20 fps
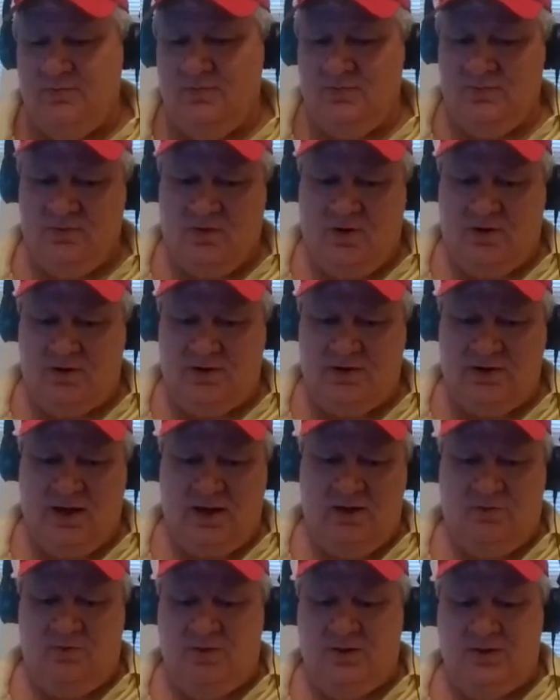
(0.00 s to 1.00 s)
I
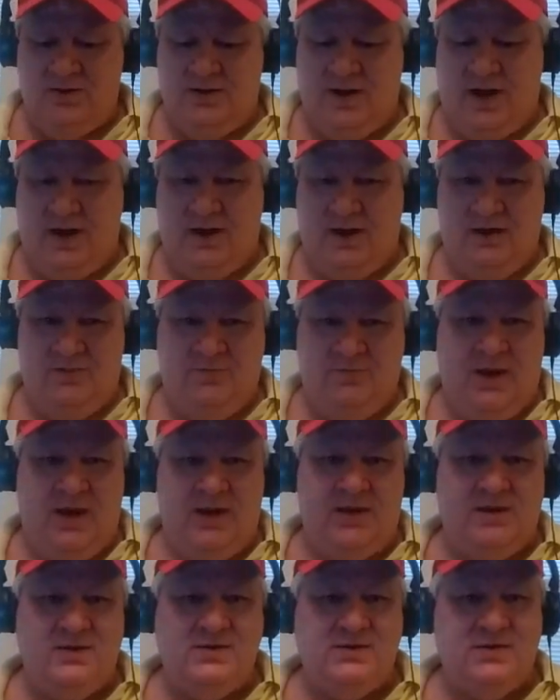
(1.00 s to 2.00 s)
kind of want to dial it
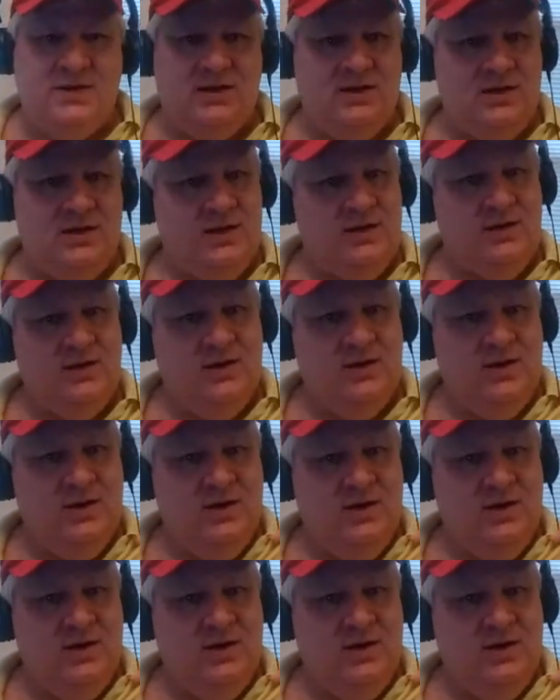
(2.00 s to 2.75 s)
back and say, like,